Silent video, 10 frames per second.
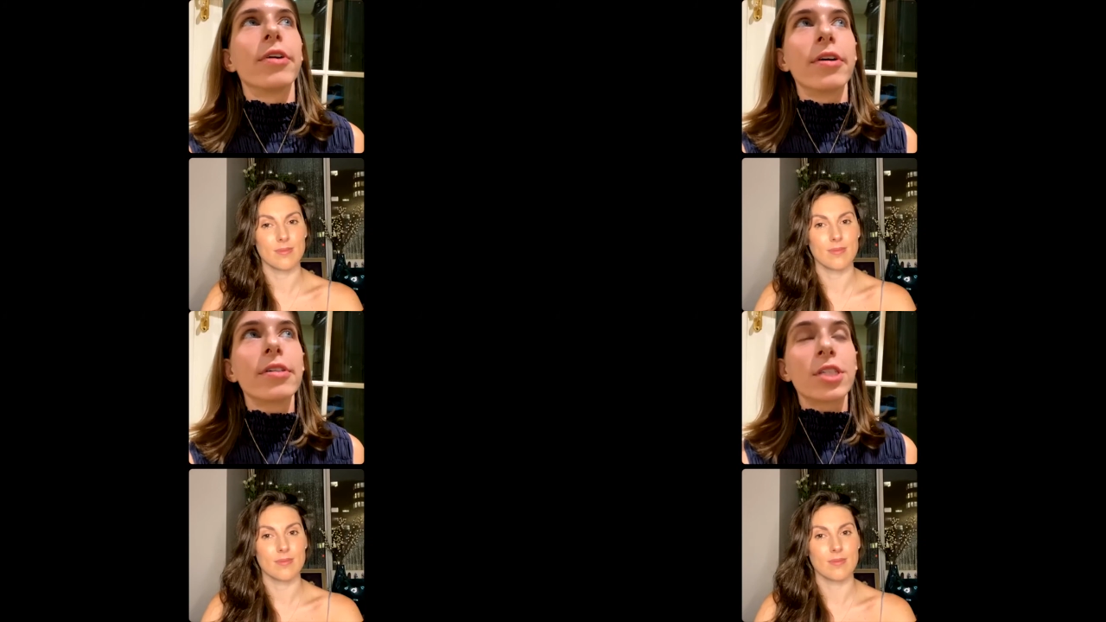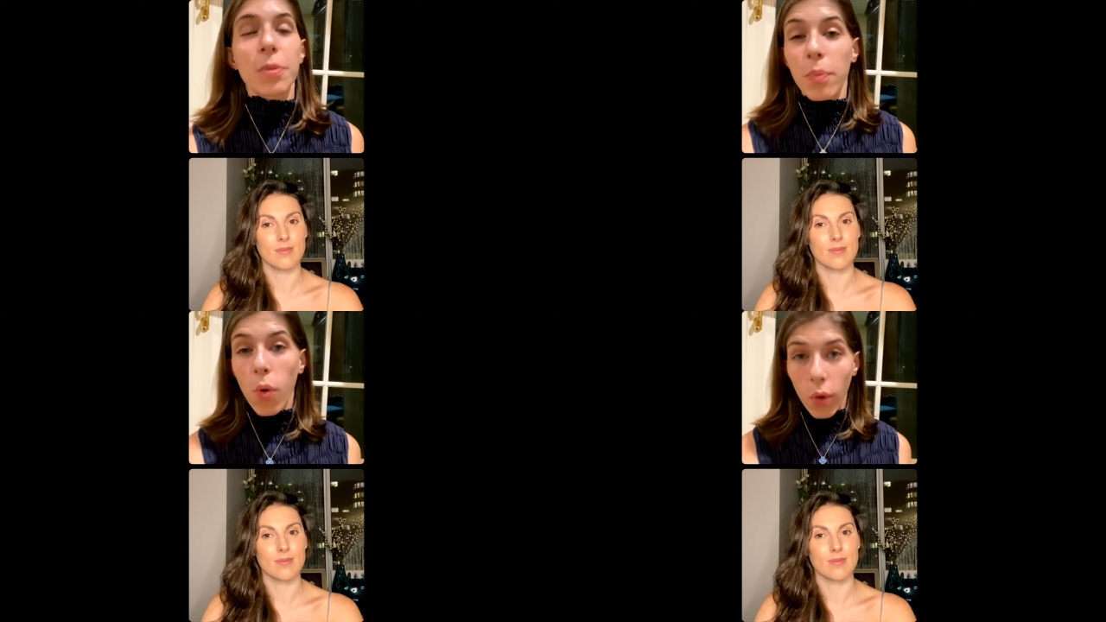
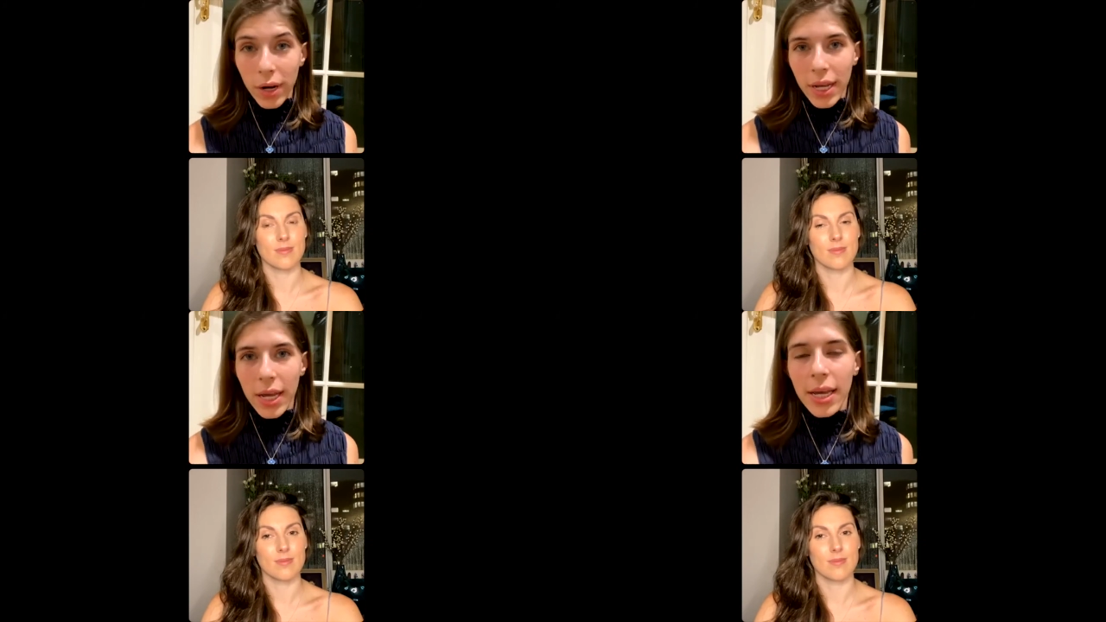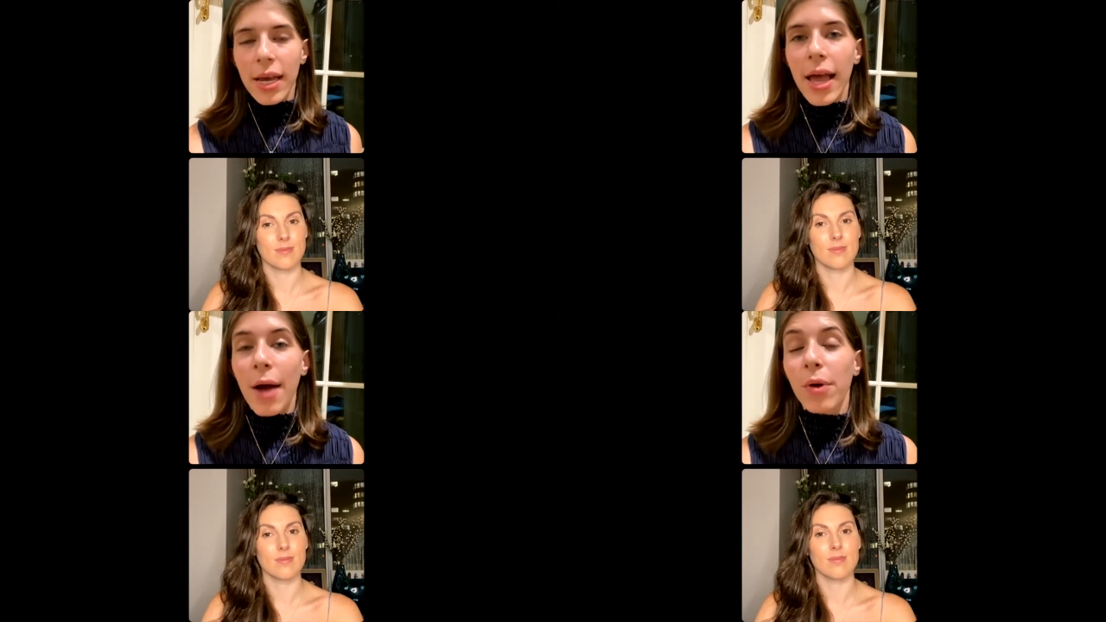Speaker 1: supporting
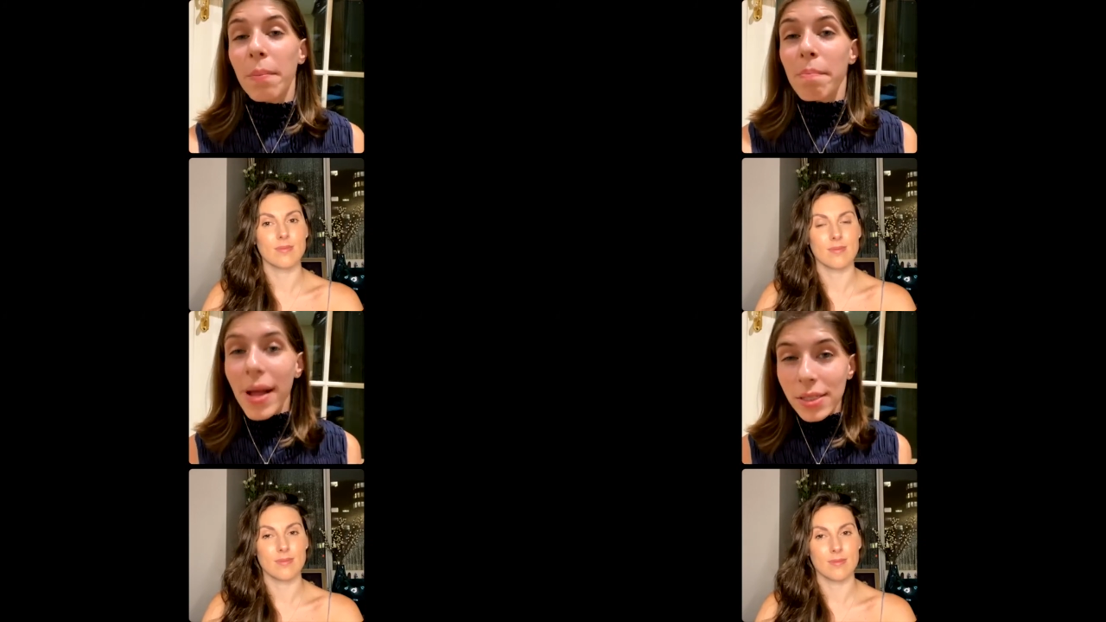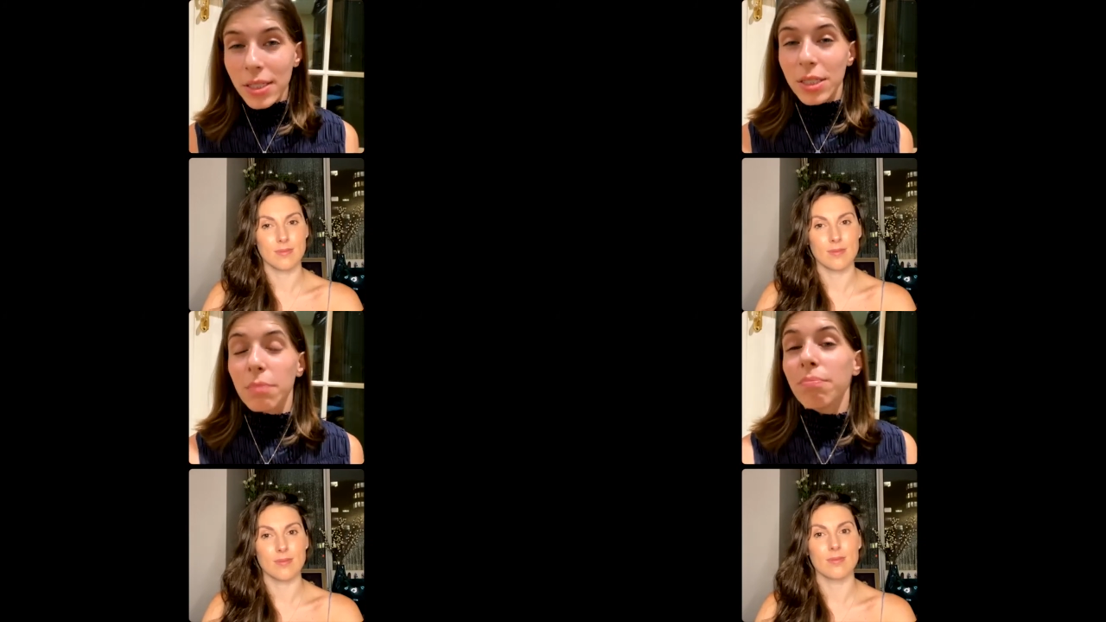our mental
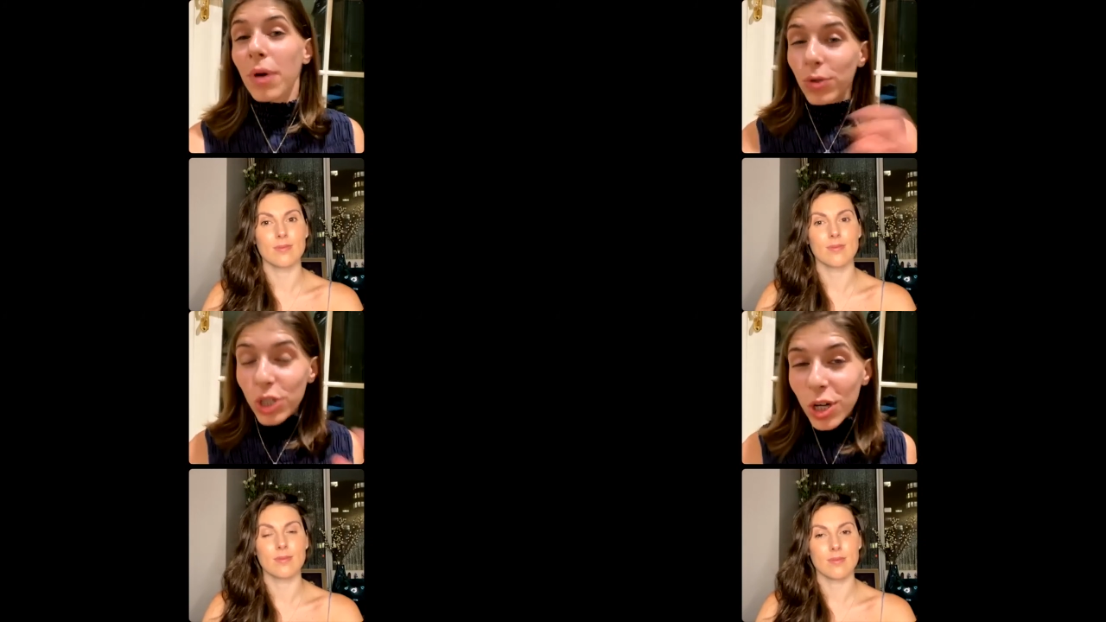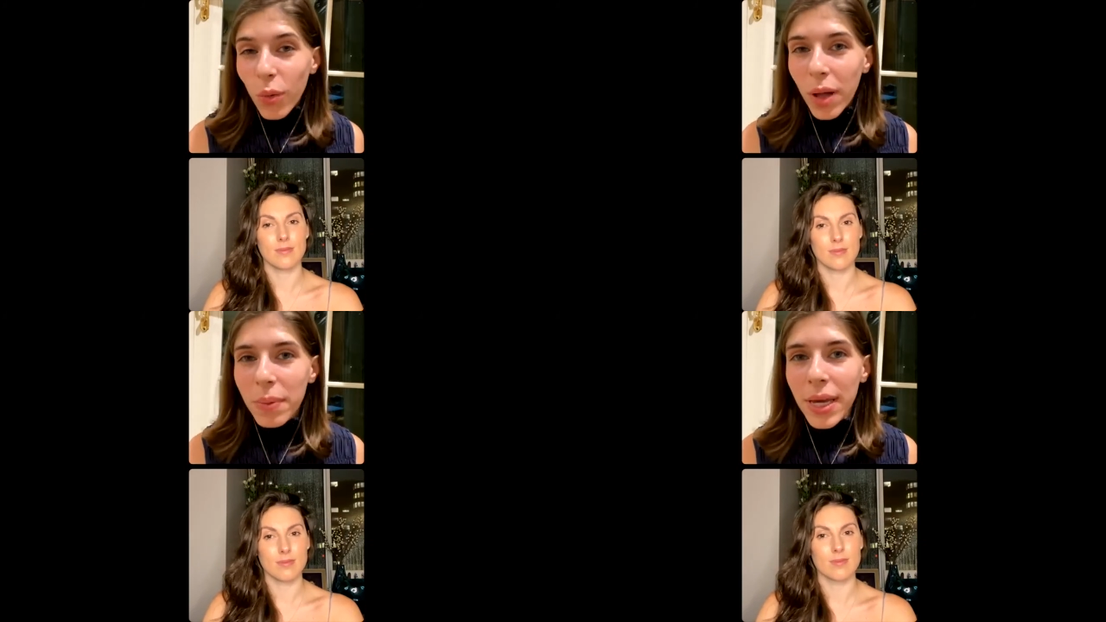and emotional
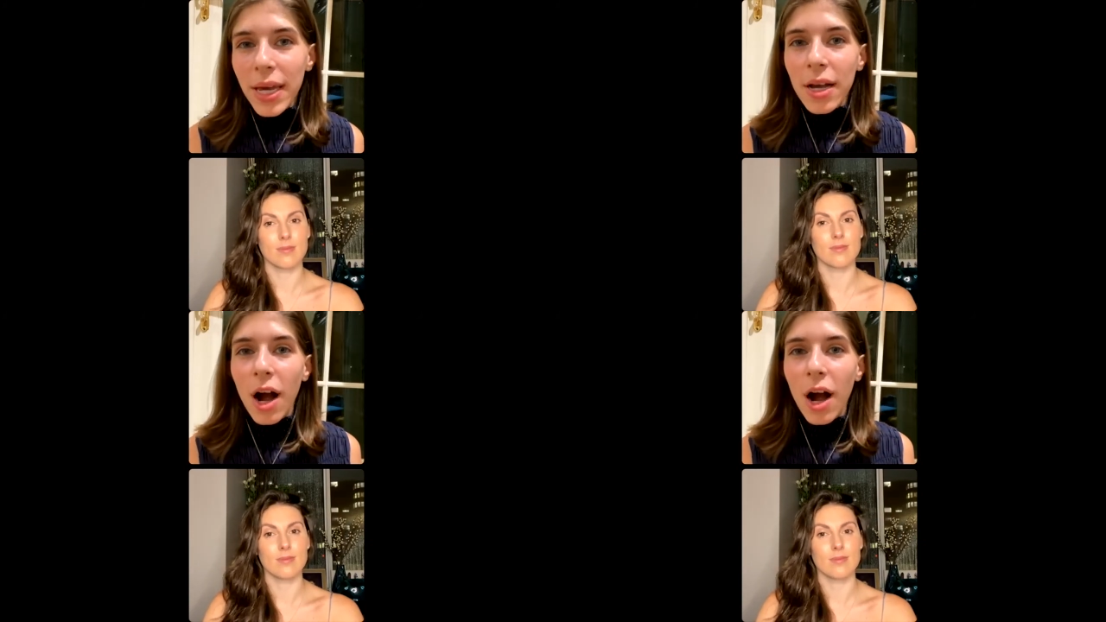well-being